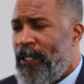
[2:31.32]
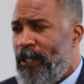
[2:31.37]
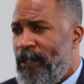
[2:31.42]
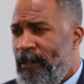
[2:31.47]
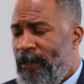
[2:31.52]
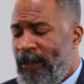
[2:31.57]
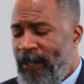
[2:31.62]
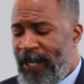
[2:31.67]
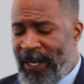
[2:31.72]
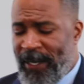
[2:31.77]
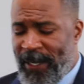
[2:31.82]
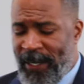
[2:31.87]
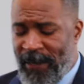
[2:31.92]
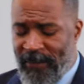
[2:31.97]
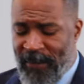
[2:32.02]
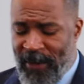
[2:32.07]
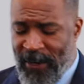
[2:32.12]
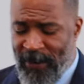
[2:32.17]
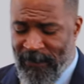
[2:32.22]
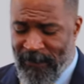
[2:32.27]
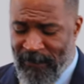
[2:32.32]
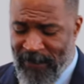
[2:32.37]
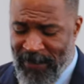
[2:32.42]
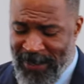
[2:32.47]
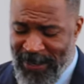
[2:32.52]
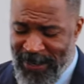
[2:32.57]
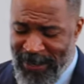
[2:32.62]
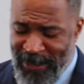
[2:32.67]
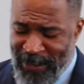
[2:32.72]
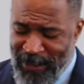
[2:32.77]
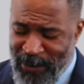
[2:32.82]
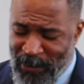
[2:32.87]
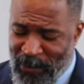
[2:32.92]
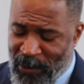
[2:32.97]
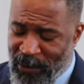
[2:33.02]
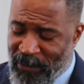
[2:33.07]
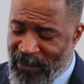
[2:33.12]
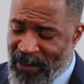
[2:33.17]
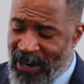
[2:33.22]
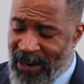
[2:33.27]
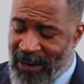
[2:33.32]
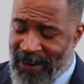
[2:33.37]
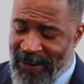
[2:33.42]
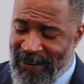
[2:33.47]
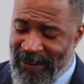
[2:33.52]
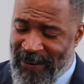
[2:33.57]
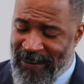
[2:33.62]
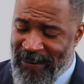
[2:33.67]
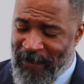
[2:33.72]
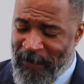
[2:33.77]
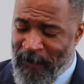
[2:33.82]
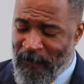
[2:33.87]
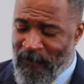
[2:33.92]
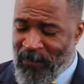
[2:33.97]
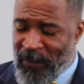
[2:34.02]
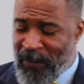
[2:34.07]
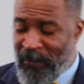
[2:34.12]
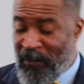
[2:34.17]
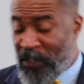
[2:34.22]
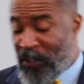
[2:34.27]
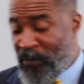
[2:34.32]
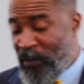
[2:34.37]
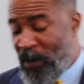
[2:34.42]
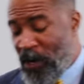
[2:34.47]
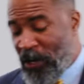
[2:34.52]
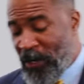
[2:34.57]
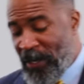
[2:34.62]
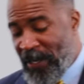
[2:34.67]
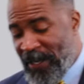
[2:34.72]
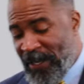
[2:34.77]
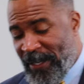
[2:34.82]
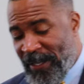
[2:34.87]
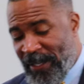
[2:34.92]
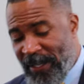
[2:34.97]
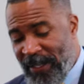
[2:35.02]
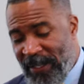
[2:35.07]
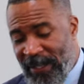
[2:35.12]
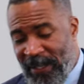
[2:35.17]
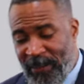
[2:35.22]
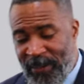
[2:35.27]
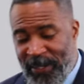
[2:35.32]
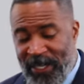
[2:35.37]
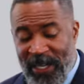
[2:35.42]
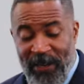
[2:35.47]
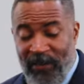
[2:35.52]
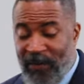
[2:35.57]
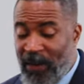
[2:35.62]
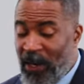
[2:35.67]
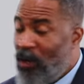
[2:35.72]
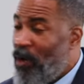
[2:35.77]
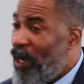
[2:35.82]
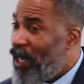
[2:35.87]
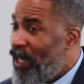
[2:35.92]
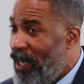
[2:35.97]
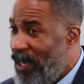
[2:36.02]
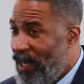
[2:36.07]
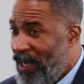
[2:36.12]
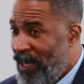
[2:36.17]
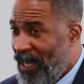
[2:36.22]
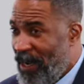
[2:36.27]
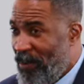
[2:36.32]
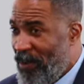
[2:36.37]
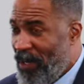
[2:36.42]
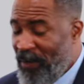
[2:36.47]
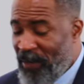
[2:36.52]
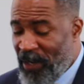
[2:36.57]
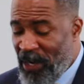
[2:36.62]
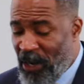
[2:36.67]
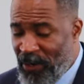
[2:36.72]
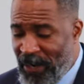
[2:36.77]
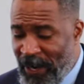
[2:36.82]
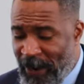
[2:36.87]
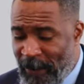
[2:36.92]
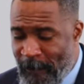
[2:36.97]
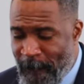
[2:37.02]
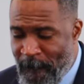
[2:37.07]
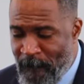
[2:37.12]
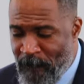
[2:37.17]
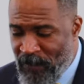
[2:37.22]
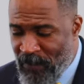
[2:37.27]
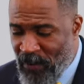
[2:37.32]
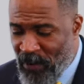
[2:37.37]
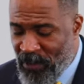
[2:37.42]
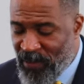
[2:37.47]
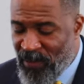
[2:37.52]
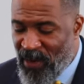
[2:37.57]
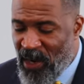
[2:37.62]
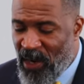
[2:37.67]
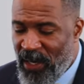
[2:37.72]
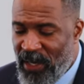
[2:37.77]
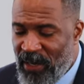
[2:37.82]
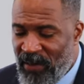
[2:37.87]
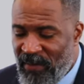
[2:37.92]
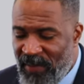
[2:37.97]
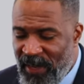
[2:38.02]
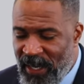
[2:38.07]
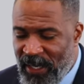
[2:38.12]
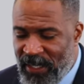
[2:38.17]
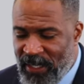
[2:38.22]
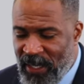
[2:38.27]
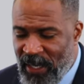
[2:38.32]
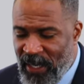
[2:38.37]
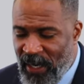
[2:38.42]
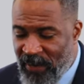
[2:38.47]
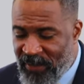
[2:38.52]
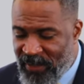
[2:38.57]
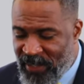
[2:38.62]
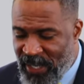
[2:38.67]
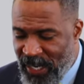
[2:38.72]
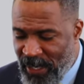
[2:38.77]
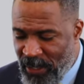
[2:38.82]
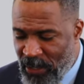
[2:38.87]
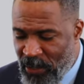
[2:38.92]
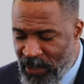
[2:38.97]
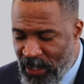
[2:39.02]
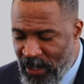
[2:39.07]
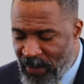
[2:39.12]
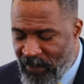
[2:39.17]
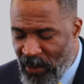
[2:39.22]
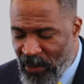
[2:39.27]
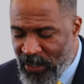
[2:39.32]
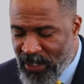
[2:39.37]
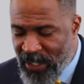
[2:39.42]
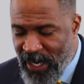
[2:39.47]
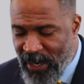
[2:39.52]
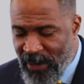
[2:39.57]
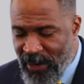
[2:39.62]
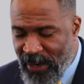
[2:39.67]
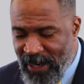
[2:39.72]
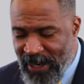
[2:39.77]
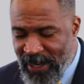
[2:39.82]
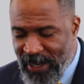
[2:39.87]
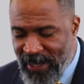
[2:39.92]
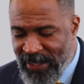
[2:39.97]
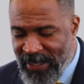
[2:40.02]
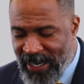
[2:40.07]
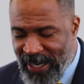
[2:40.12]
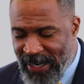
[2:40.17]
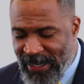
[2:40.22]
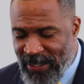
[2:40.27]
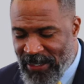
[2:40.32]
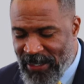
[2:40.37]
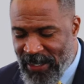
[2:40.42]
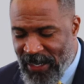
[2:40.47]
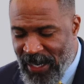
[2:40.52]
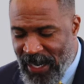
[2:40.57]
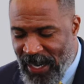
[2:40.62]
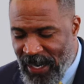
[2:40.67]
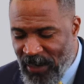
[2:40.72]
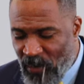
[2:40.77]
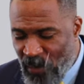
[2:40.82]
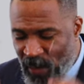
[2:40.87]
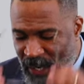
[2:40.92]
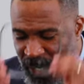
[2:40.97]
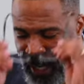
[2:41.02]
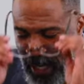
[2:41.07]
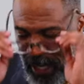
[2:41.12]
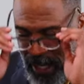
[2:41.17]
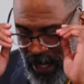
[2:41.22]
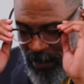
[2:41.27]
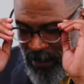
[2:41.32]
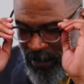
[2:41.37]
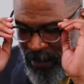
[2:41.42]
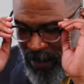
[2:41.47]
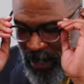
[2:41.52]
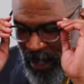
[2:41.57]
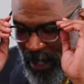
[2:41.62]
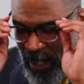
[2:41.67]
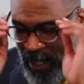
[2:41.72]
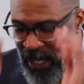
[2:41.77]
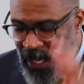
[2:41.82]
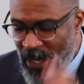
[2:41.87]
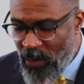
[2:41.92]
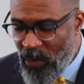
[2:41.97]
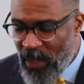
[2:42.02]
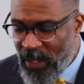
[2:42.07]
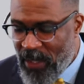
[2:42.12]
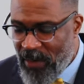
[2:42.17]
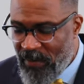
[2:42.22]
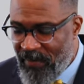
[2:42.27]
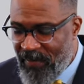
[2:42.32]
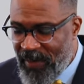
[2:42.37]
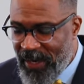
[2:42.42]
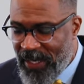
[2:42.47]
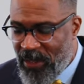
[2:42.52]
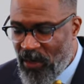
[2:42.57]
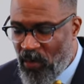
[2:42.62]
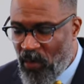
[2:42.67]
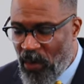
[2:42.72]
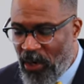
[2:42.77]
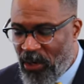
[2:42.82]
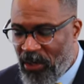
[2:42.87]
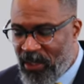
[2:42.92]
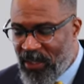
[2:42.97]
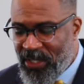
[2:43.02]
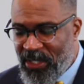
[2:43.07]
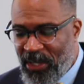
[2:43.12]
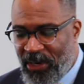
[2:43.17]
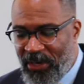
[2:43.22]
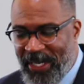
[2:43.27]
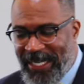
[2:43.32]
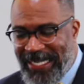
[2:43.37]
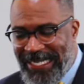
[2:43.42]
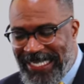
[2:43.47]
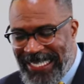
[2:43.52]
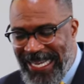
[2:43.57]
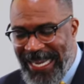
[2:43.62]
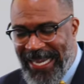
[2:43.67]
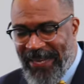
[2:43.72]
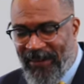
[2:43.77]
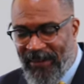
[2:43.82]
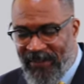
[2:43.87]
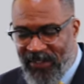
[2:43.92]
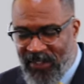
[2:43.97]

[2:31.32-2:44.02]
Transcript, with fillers: Got to give them the word of God. First of all, let me tell you very quickly. I'm going to leave you alone now. First of all, he convicts of sin. You see the verse there. It says, and when he comes, he will convict the world concerning sin.